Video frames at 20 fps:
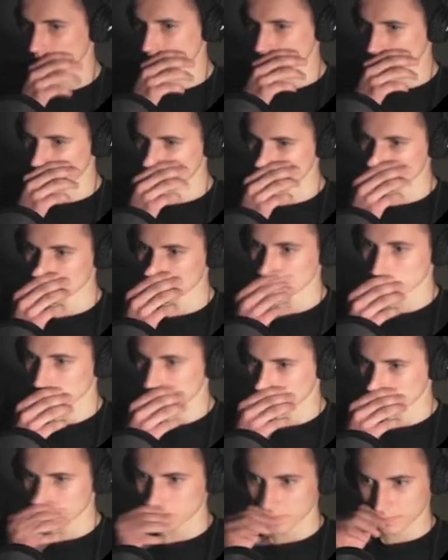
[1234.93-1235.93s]
is to be
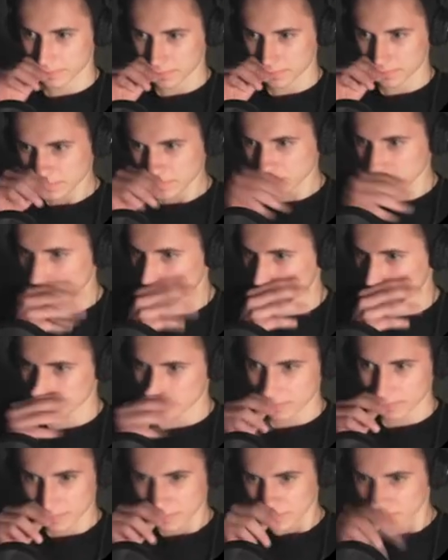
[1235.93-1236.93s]
performed,
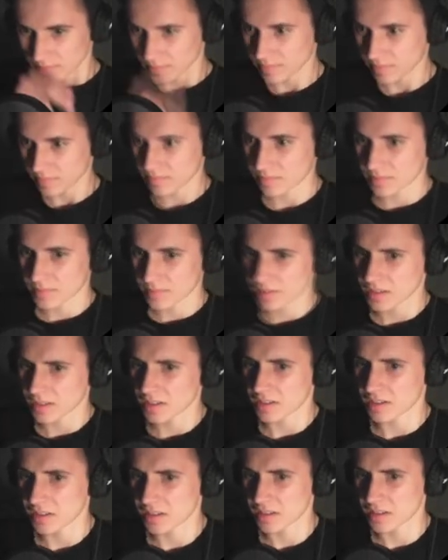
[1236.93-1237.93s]
I shall be ready.
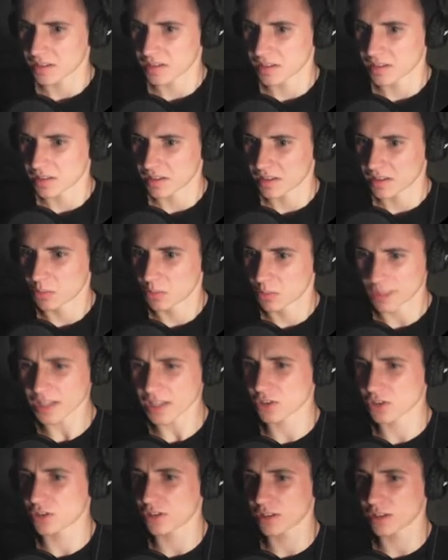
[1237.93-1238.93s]
Well,
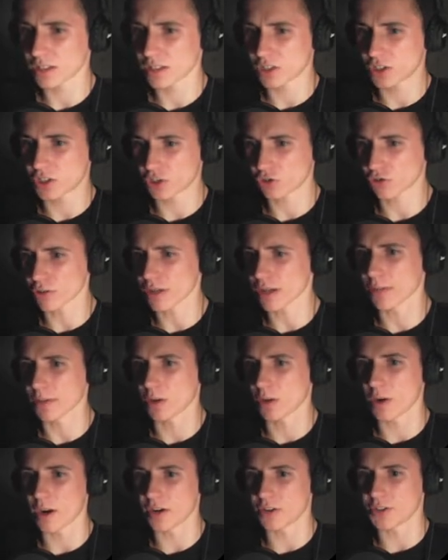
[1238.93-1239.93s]
that's extremely
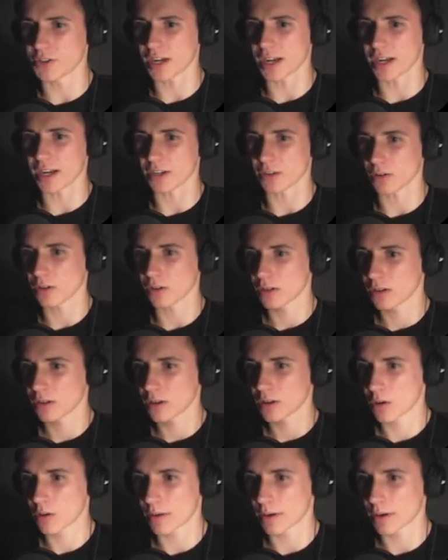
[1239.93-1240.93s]
weird, Daniel.
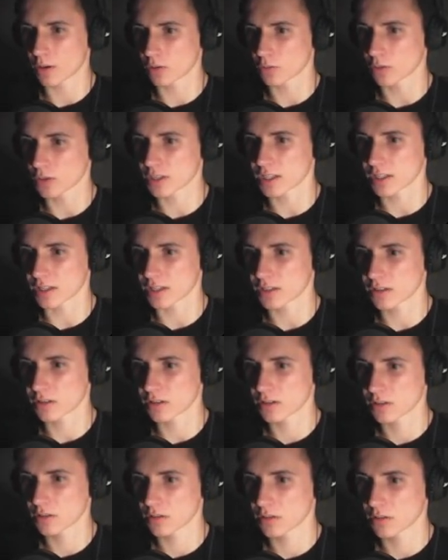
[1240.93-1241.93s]
Oh my god, what's this?
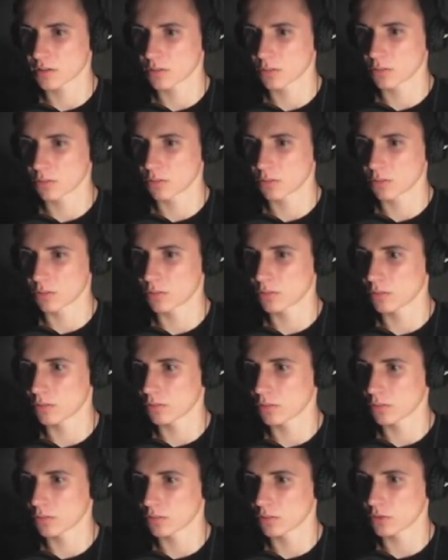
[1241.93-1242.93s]

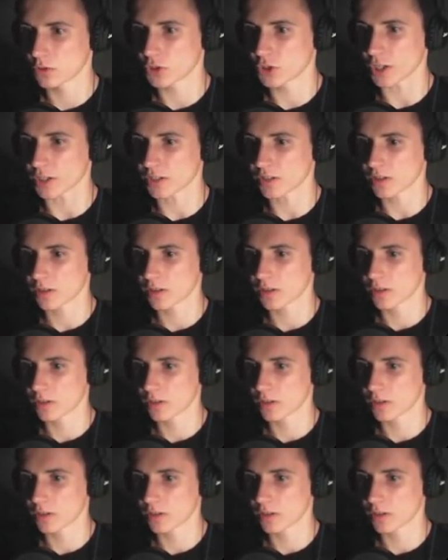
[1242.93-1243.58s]
Shit.